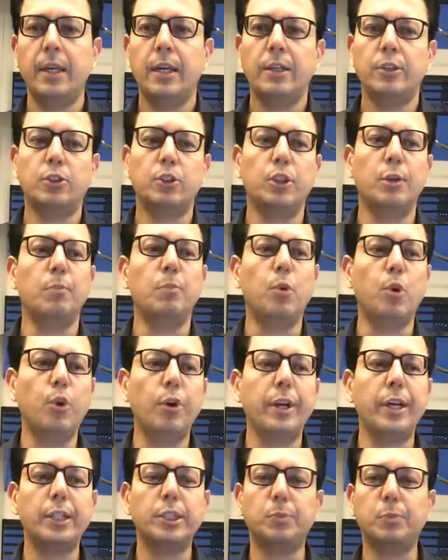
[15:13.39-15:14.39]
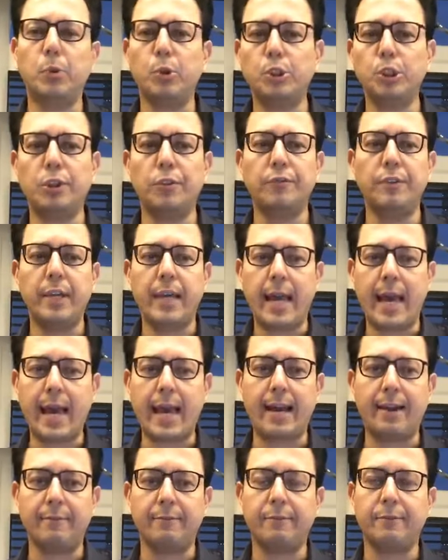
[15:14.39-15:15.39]
So the more exposure we
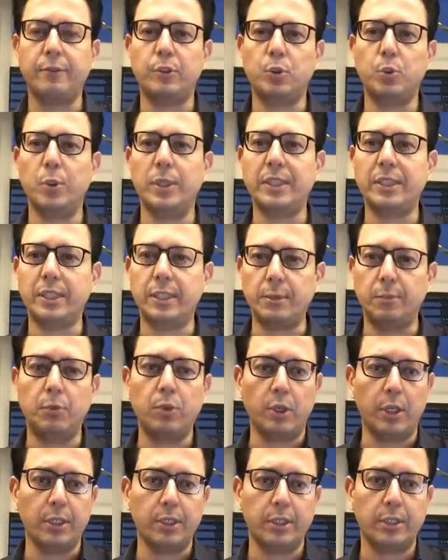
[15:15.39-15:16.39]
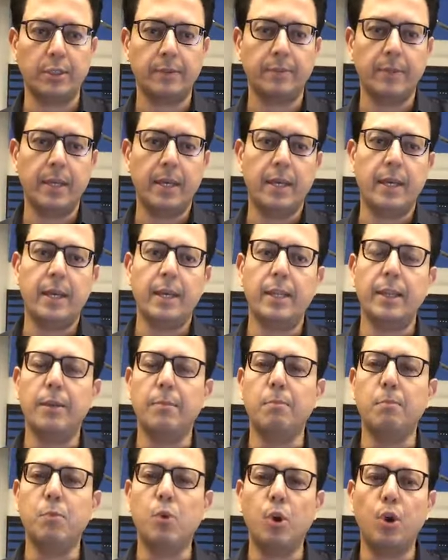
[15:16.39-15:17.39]
have to a stimulus, the
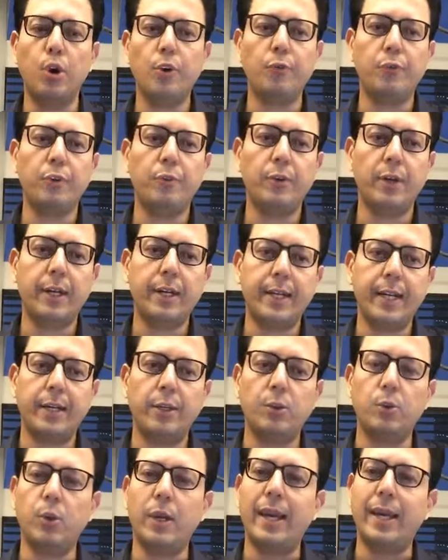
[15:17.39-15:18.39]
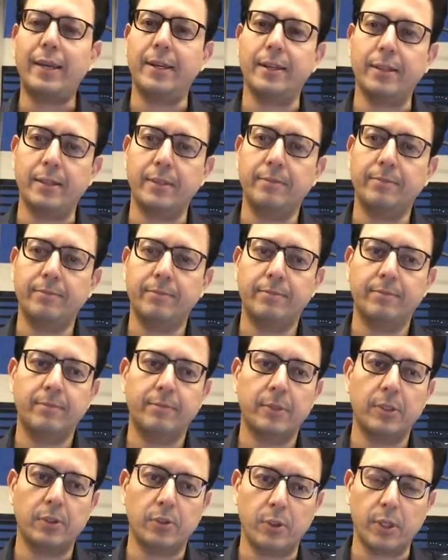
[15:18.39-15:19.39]
more we will tend to like it.
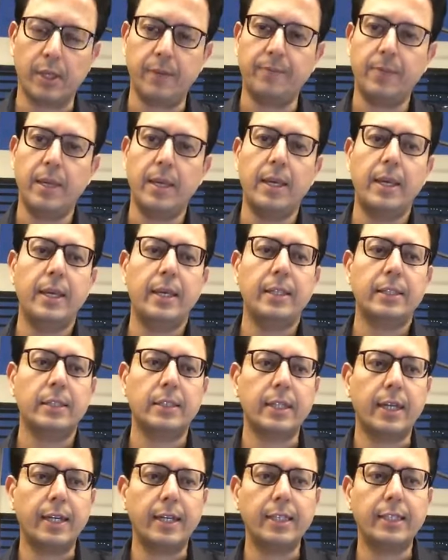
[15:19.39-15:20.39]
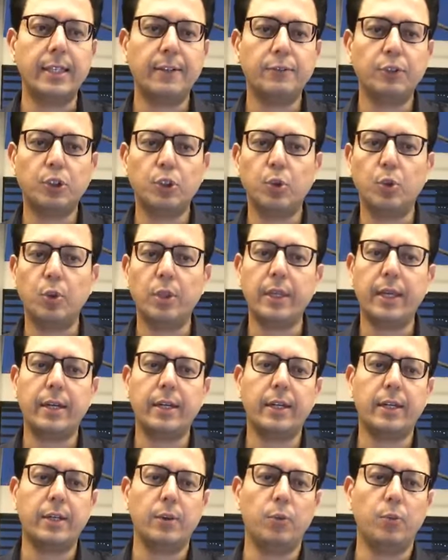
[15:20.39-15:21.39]
Okay? Studies have shown
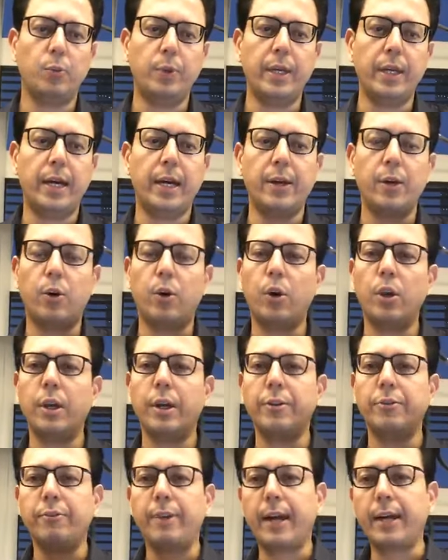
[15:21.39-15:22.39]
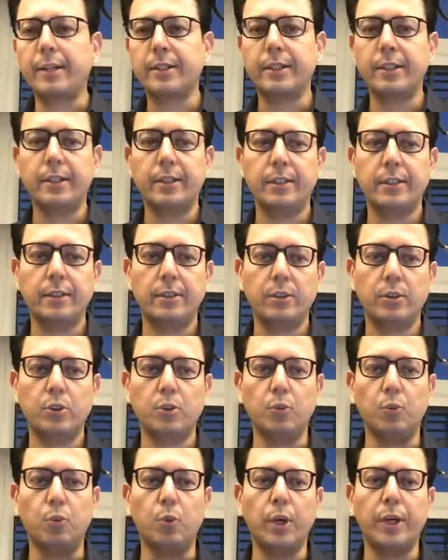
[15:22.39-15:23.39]
that we are all attracted to
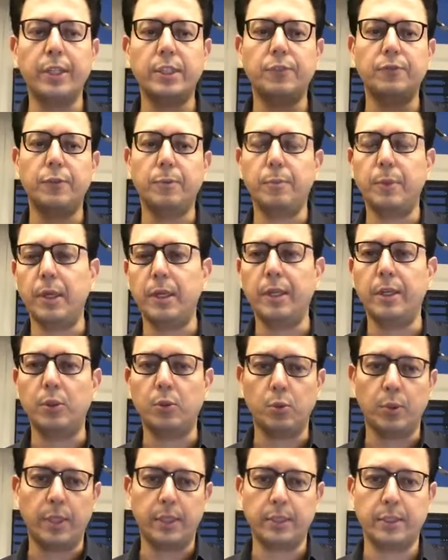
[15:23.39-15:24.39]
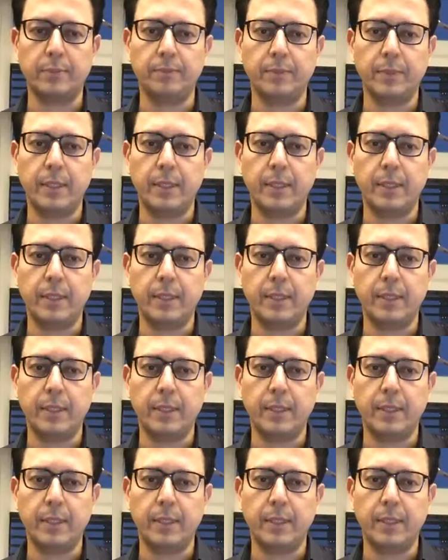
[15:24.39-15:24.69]
what is familiar to us.